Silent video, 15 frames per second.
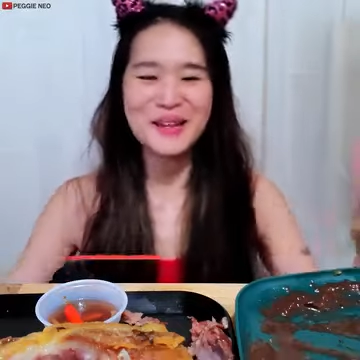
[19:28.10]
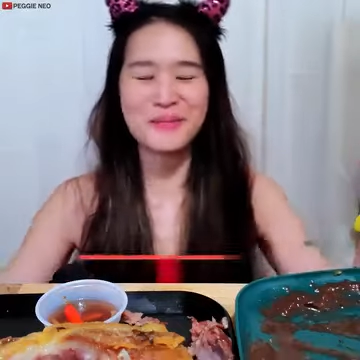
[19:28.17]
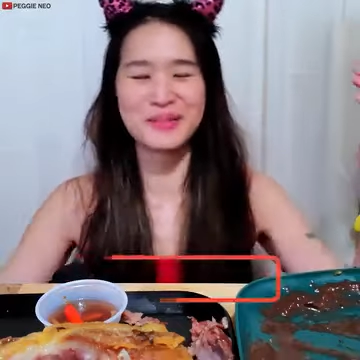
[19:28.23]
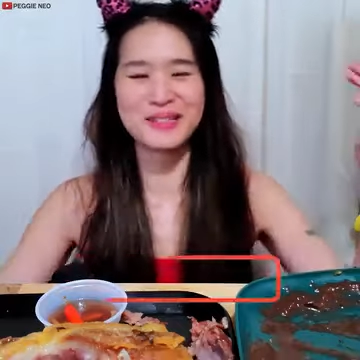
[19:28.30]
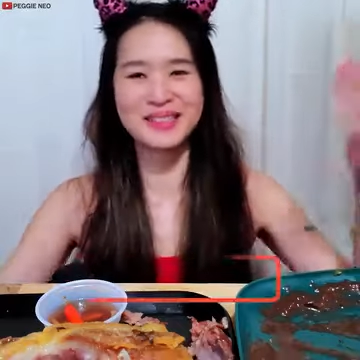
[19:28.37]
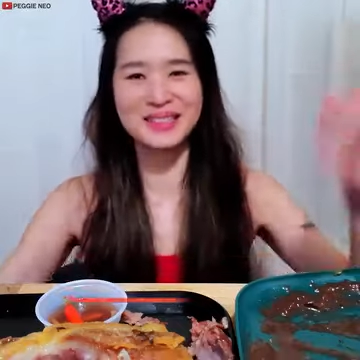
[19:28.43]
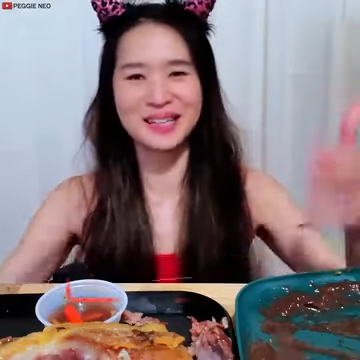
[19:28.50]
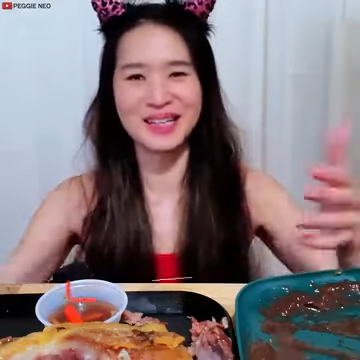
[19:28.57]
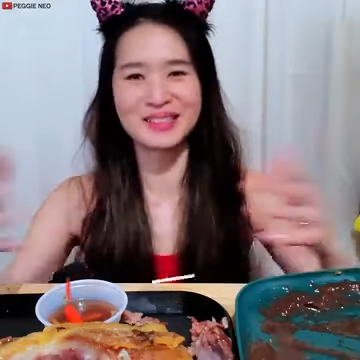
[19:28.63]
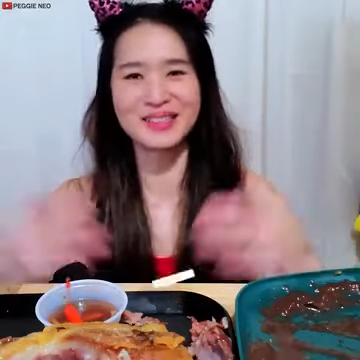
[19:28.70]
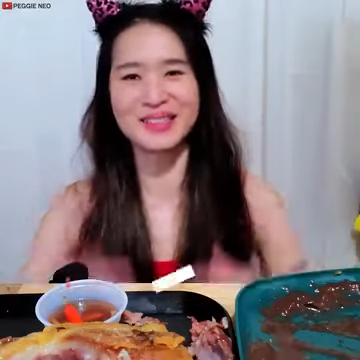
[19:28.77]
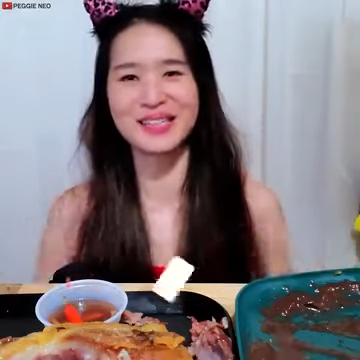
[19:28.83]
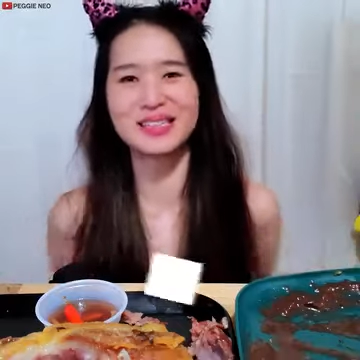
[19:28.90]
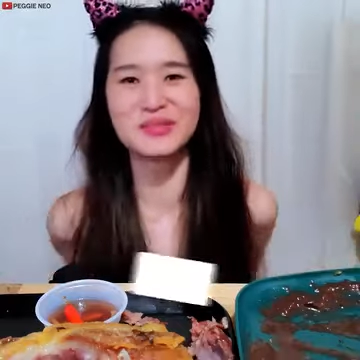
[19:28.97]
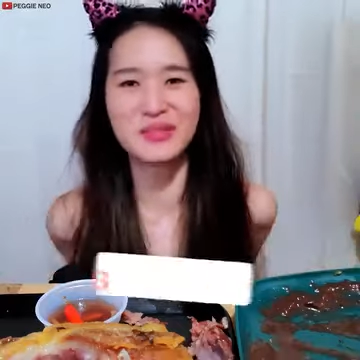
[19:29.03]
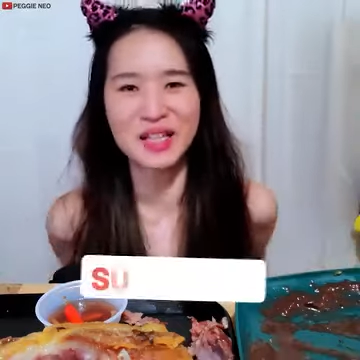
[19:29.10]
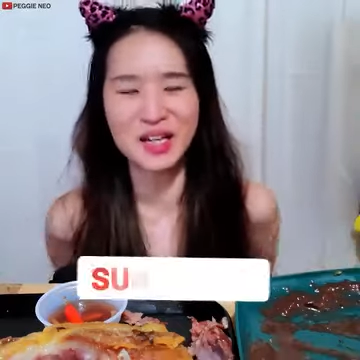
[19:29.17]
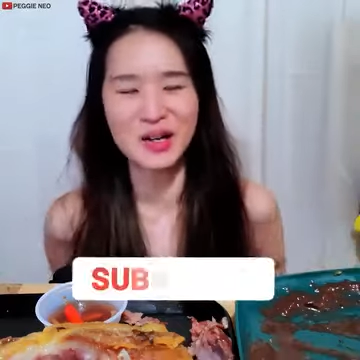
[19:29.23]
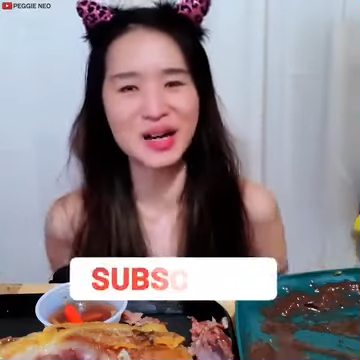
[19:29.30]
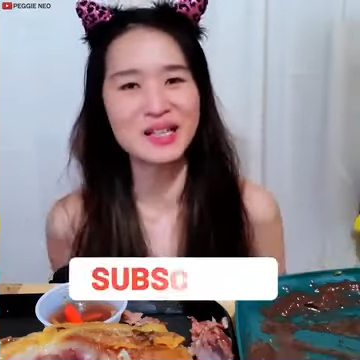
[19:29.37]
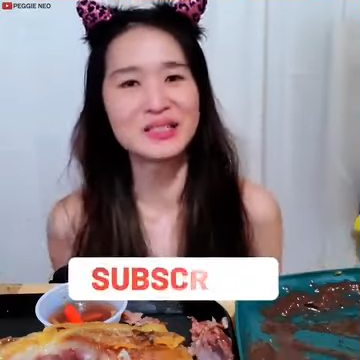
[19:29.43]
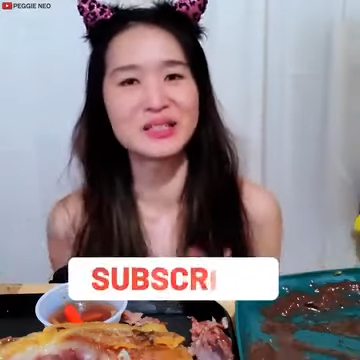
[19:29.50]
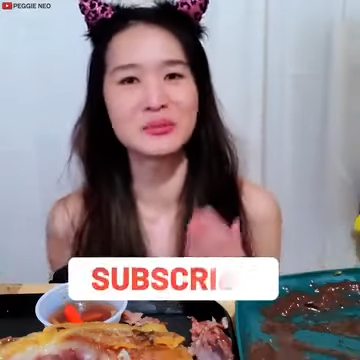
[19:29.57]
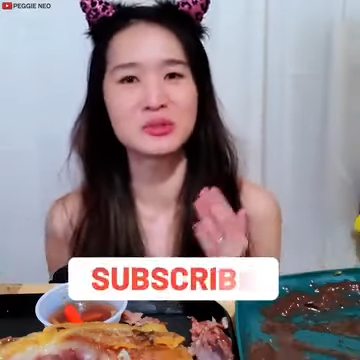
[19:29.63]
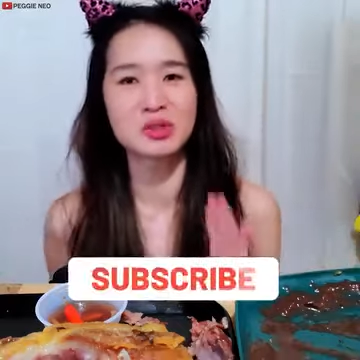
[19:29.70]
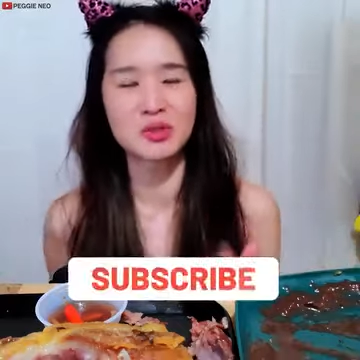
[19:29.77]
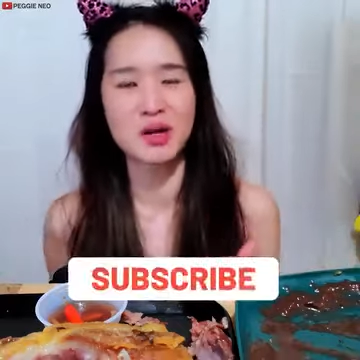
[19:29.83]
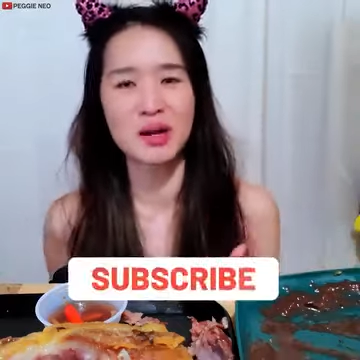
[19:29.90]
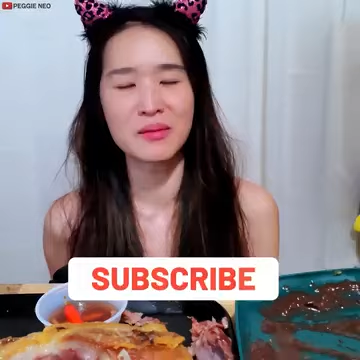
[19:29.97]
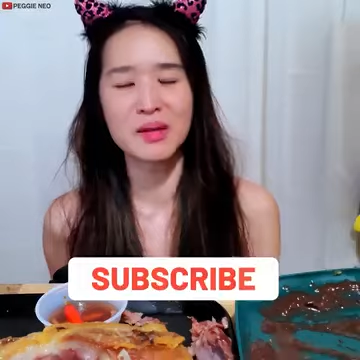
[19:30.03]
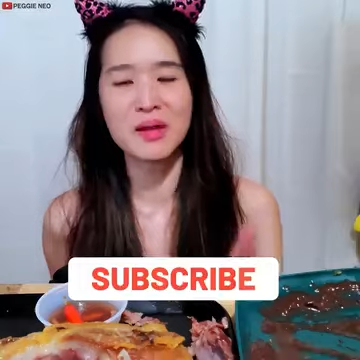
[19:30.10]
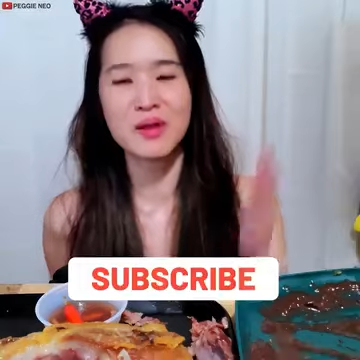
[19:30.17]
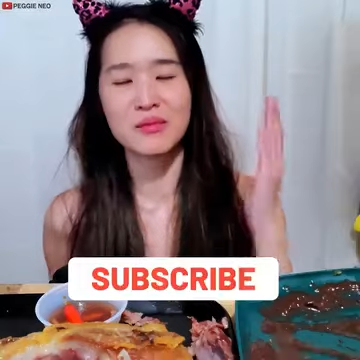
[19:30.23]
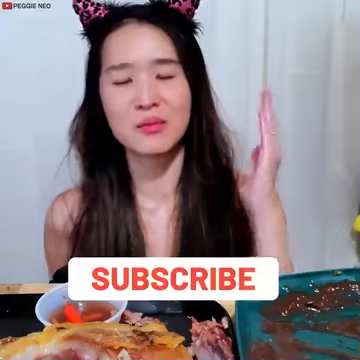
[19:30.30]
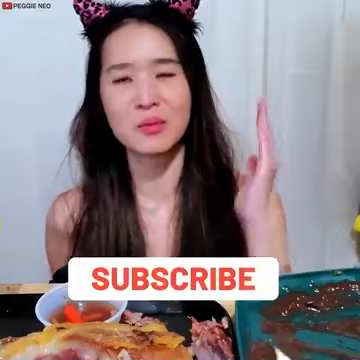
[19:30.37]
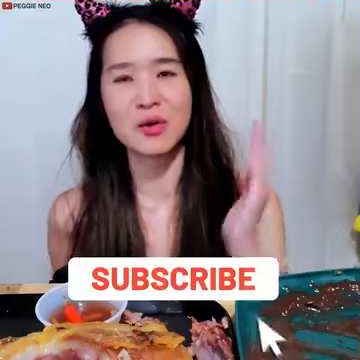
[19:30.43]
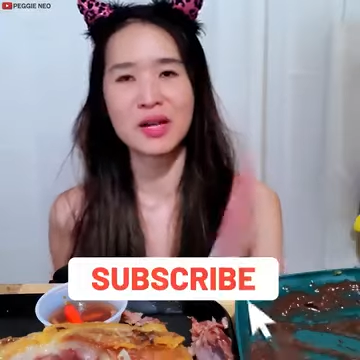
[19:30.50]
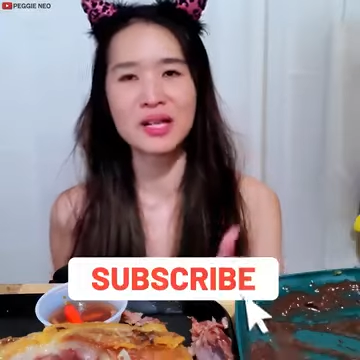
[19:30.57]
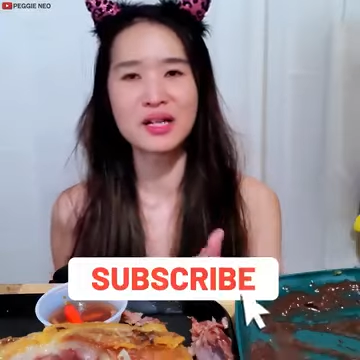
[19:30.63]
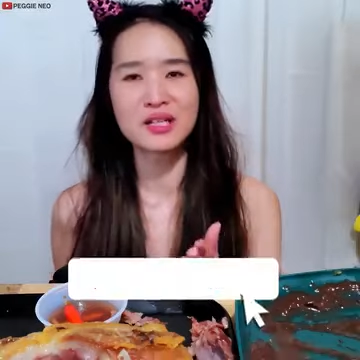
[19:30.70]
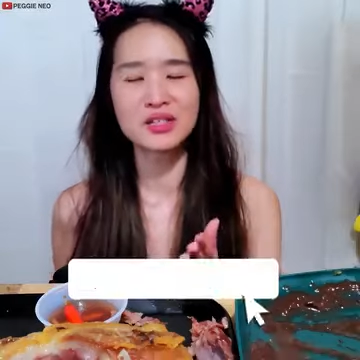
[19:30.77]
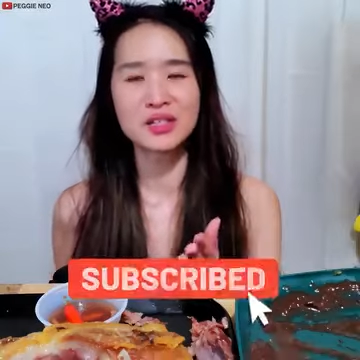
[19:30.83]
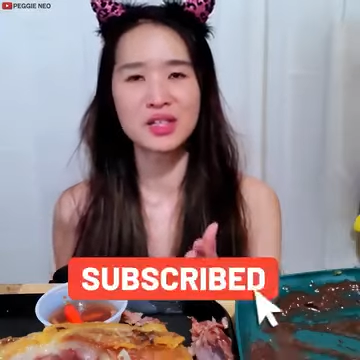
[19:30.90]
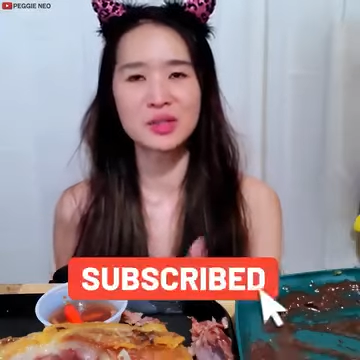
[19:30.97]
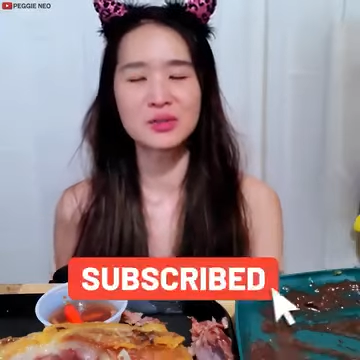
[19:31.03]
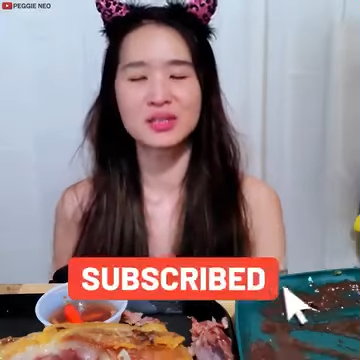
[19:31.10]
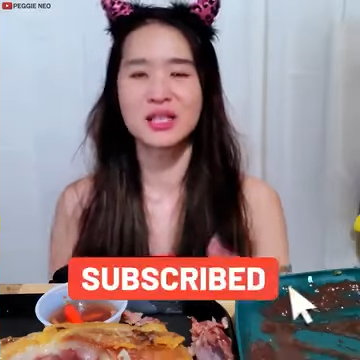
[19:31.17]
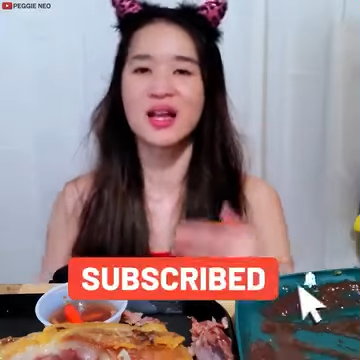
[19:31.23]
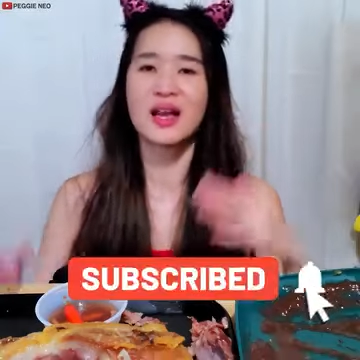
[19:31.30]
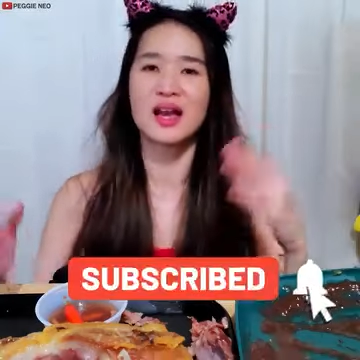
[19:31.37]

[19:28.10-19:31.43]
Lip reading: Please like today's video and subscribe for more eating shows,